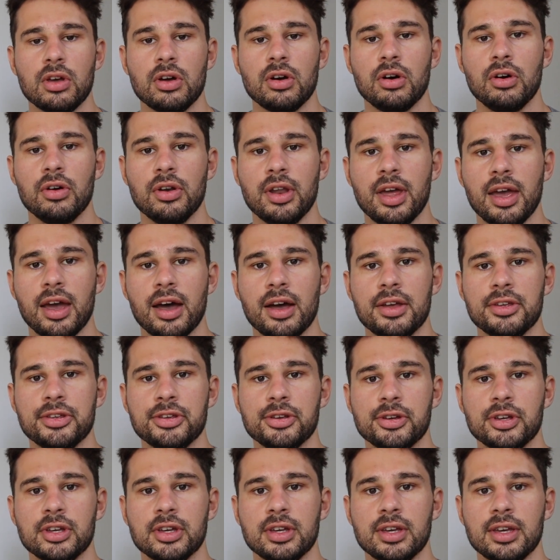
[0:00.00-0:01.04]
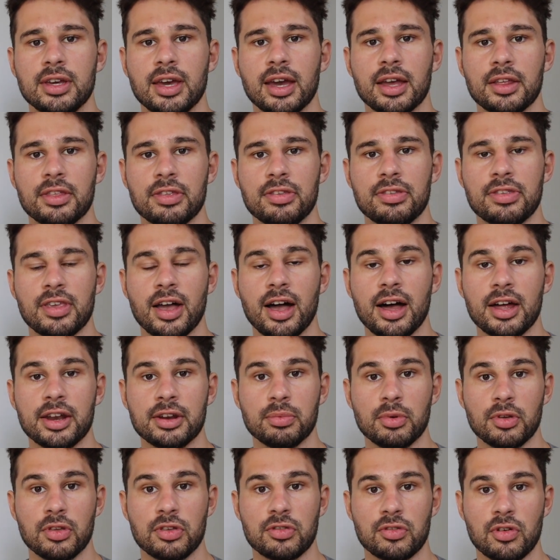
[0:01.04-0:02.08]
on how you can get started with